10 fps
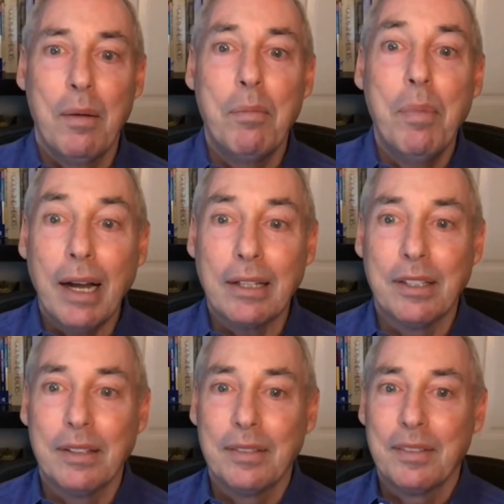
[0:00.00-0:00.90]
But
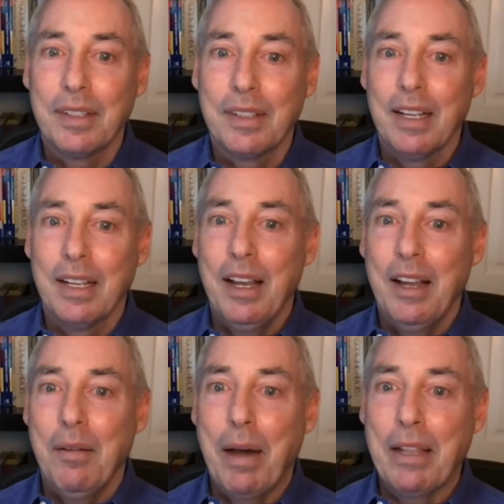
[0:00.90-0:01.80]

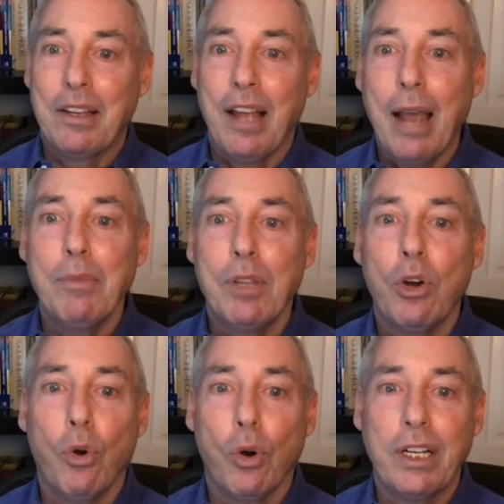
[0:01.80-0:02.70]
by the time the
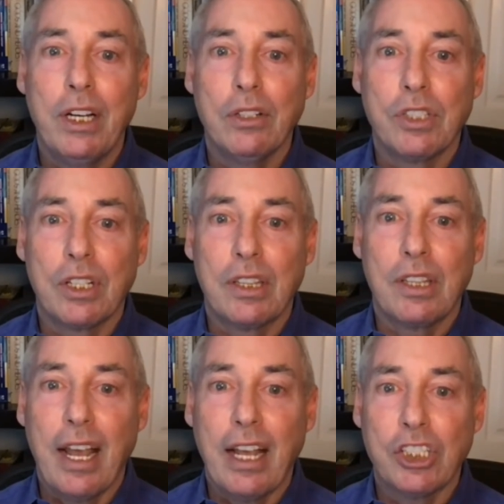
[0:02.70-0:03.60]
court hears the
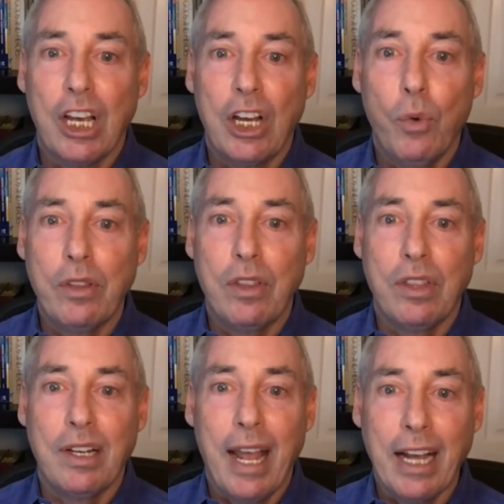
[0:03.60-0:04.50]
case on whether
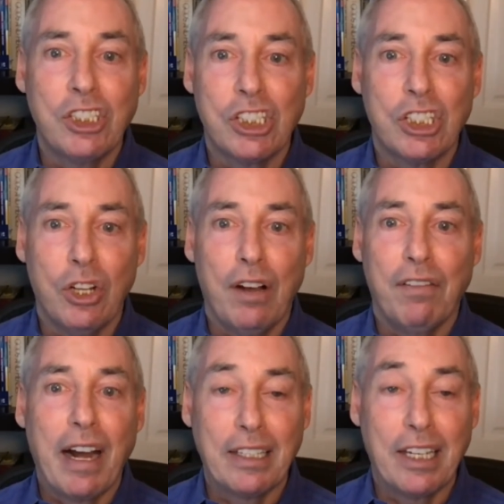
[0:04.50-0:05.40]
the Texas law
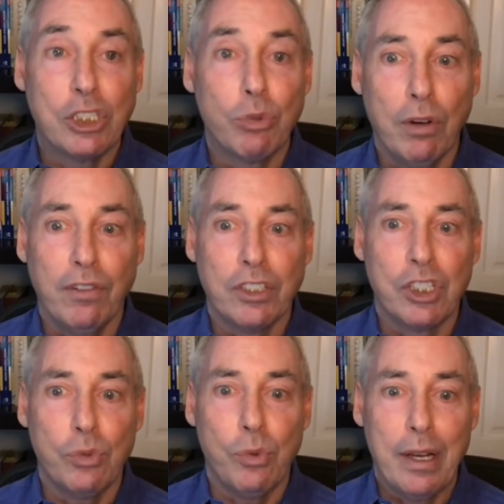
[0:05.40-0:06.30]
violates Roe
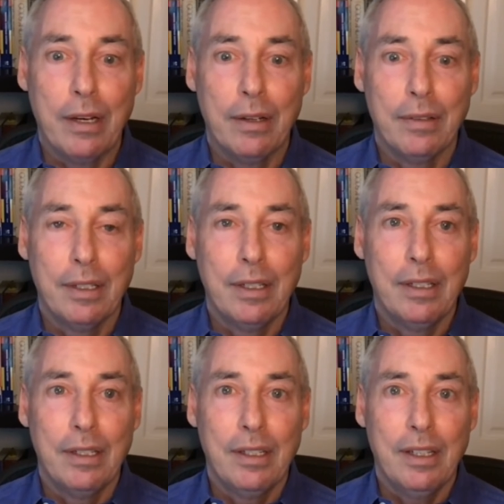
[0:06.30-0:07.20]
versus Wade, it
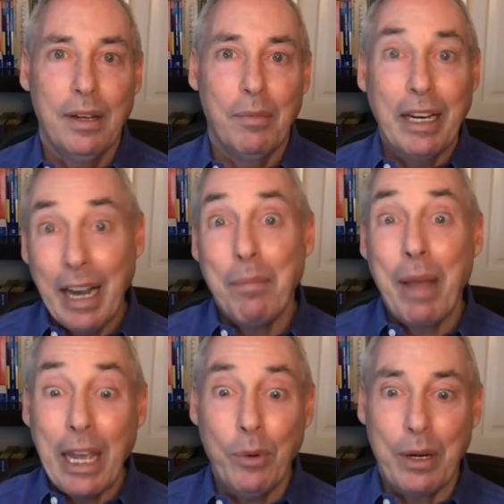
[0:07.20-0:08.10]
might not
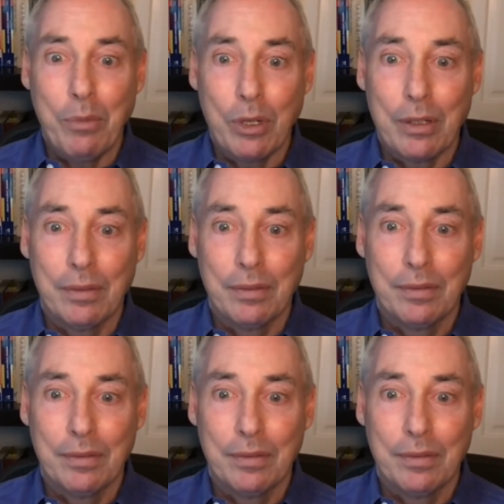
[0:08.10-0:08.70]
matter anymore,